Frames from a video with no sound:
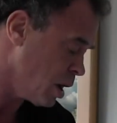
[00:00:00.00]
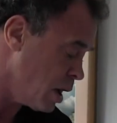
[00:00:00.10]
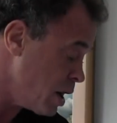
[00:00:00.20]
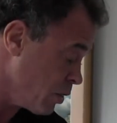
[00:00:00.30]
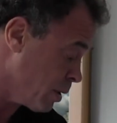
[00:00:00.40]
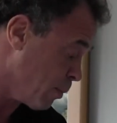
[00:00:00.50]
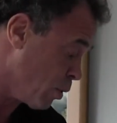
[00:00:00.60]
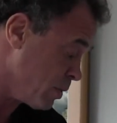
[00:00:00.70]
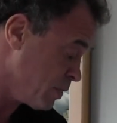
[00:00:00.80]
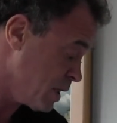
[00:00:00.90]
Another
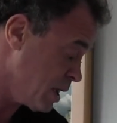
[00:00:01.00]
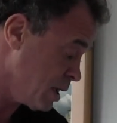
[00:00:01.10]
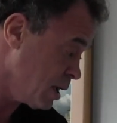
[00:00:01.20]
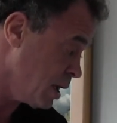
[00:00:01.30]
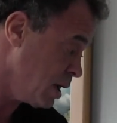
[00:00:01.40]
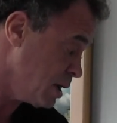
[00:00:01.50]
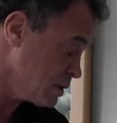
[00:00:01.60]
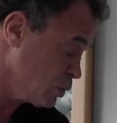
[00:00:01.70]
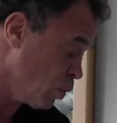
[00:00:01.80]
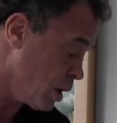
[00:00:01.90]
important thing
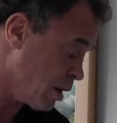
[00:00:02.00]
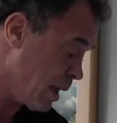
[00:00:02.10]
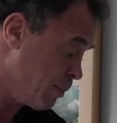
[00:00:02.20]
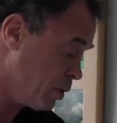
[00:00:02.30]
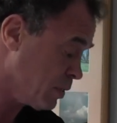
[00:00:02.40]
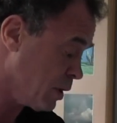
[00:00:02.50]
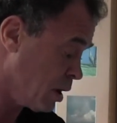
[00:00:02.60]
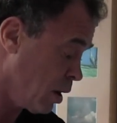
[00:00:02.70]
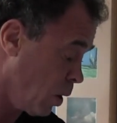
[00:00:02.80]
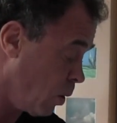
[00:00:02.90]
is where I put
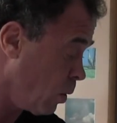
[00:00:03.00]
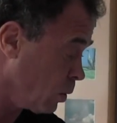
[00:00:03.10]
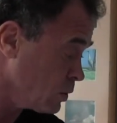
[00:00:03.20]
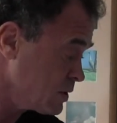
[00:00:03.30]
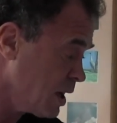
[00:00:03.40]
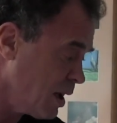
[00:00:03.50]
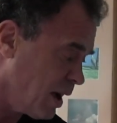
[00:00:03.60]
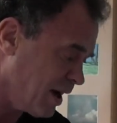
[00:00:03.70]
the holes.